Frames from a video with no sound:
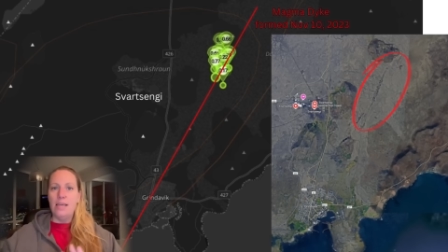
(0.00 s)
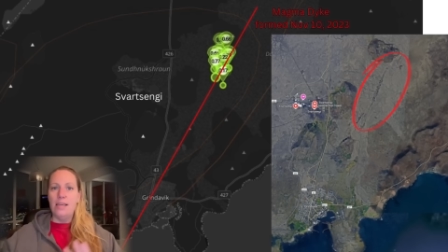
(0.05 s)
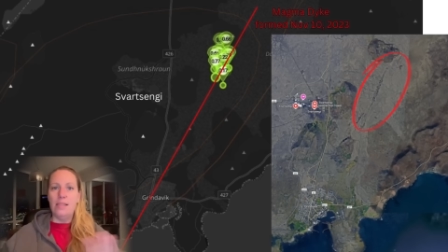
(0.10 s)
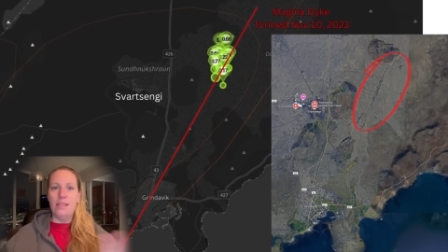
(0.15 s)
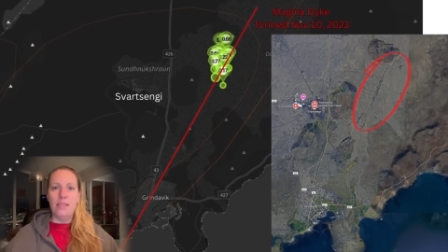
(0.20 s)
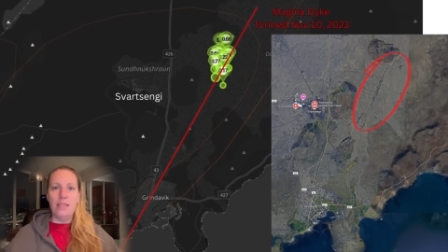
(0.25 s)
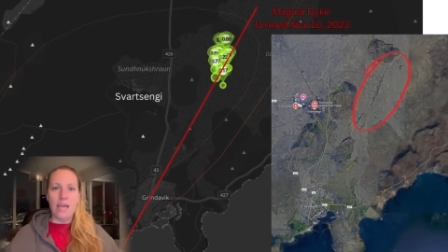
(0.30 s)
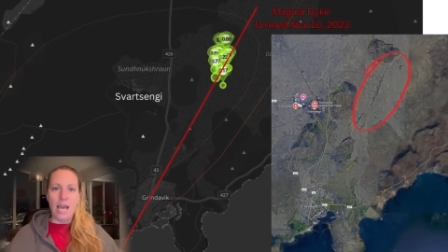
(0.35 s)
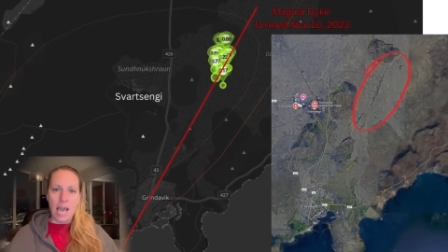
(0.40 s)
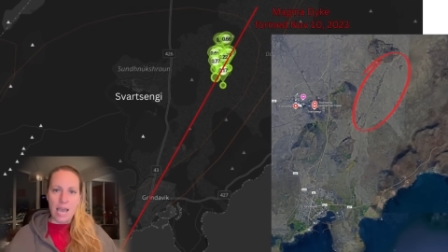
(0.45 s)

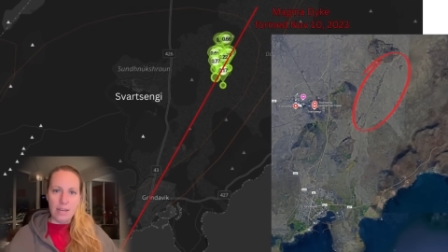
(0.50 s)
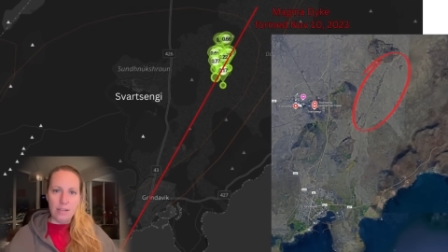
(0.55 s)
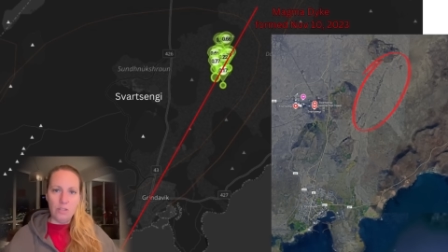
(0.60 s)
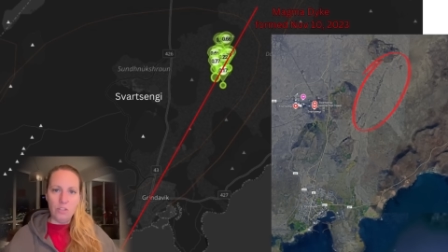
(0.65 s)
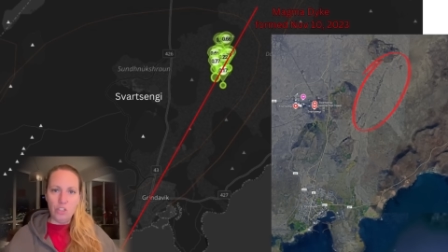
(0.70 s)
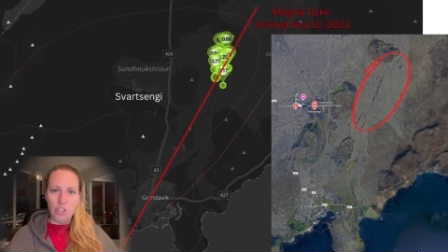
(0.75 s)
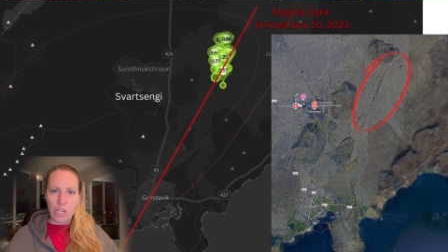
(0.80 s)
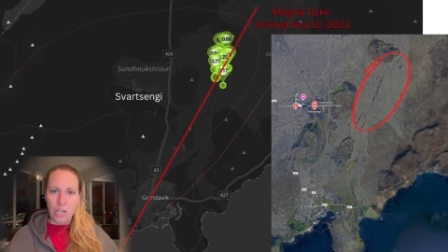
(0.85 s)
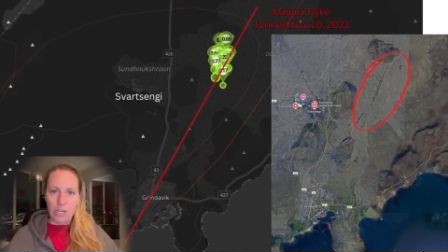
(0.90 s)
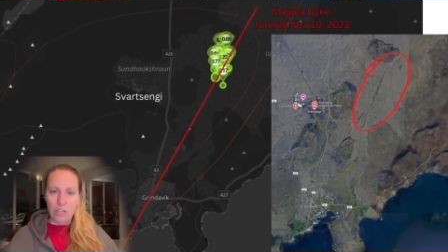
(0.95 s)
That
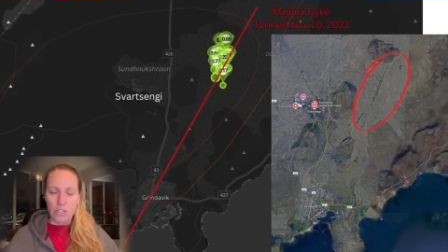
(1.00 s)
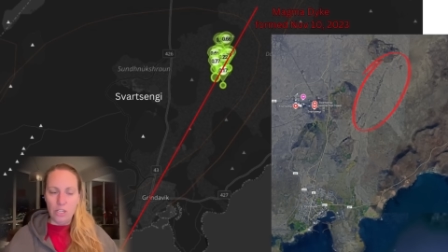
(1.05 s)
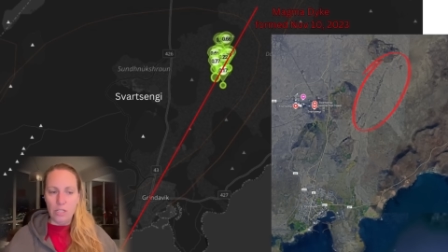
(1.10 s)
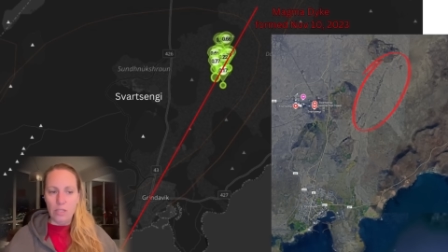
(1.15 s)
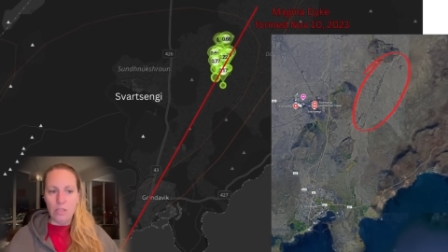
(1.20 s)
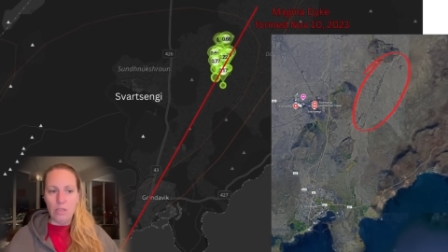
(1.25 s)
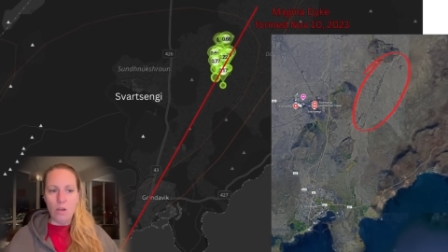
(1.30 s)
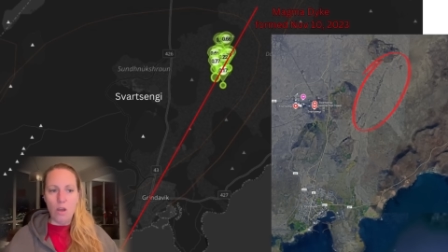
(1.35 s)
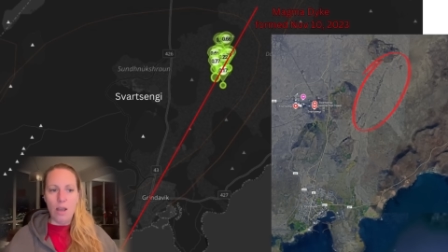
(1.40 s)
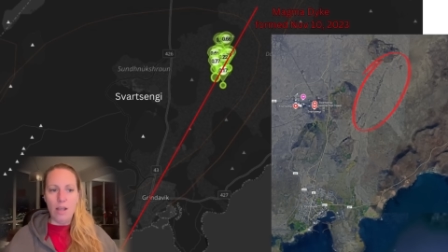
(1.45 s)
is
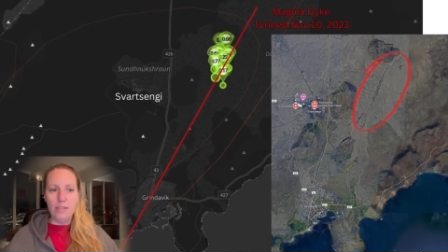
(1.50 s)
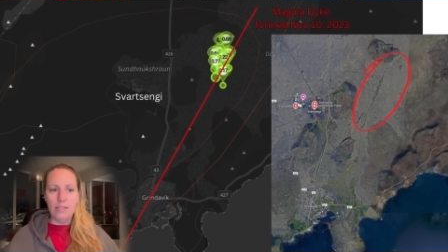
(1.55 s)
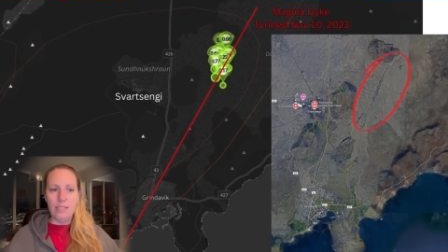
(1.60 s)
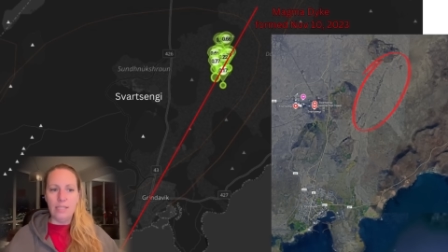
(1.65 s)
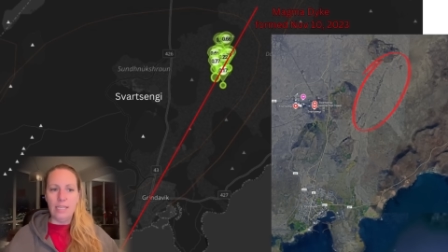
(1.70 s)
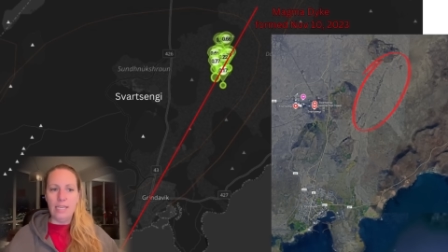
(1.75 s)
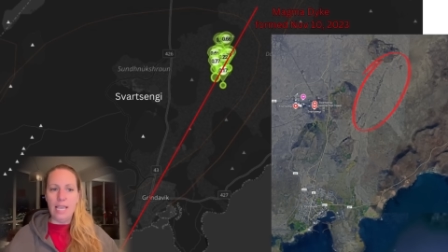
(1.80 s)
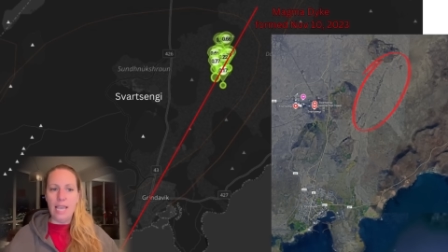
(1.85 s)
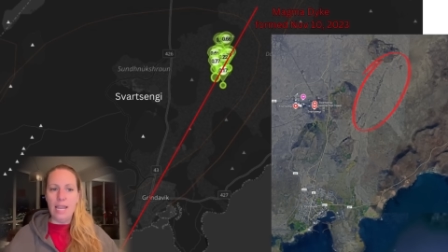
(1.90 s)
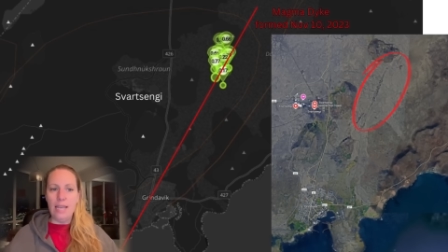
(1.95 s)
changing the odds
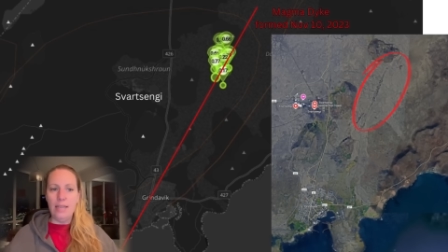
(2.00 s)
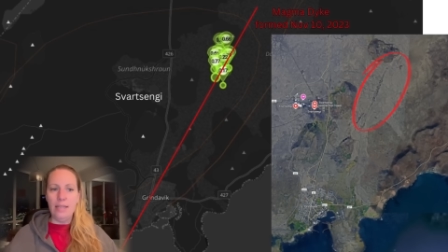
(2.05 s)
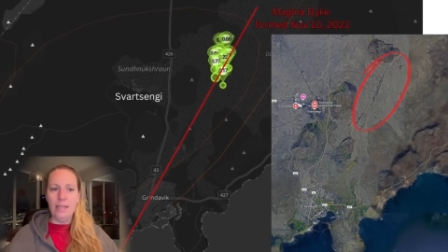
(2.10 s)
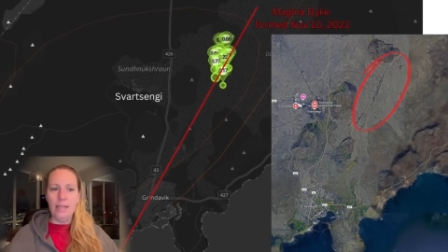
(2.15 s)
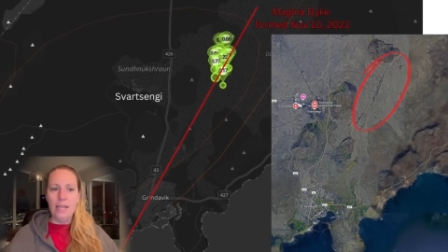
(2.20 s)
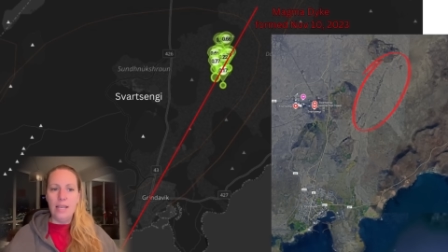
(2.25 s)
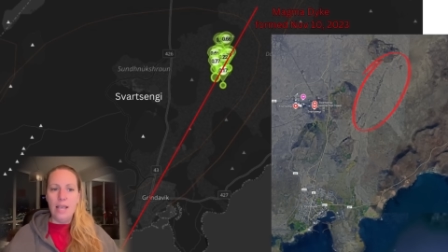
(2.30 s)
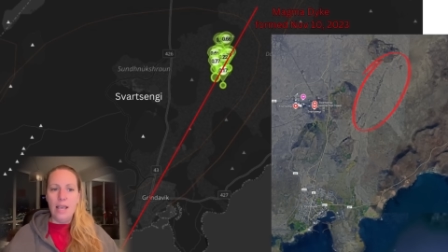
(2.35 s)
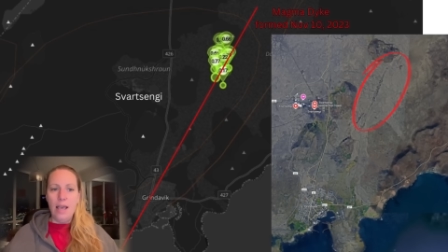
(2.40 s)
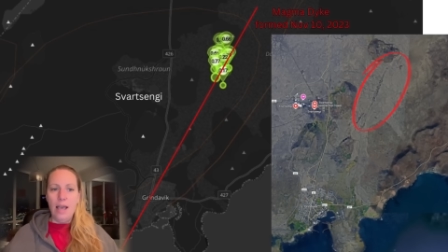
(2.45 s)
again.